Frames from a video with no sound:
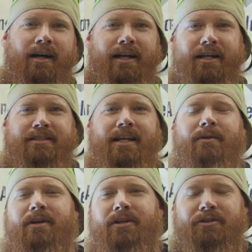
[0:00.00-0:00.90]
All right, guys,
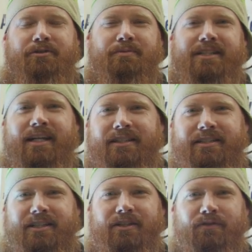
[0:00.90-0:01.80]
today we're gonna do some
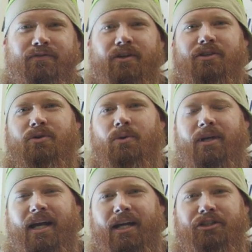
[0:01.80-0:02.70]
stainless steel flux
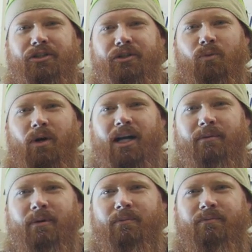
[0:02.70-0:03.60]
core gas shielded
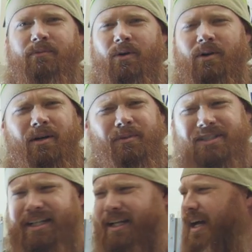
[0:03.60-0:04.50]
wire, but hold on
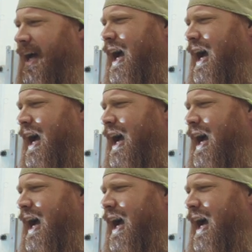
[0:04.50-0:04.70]
one sec.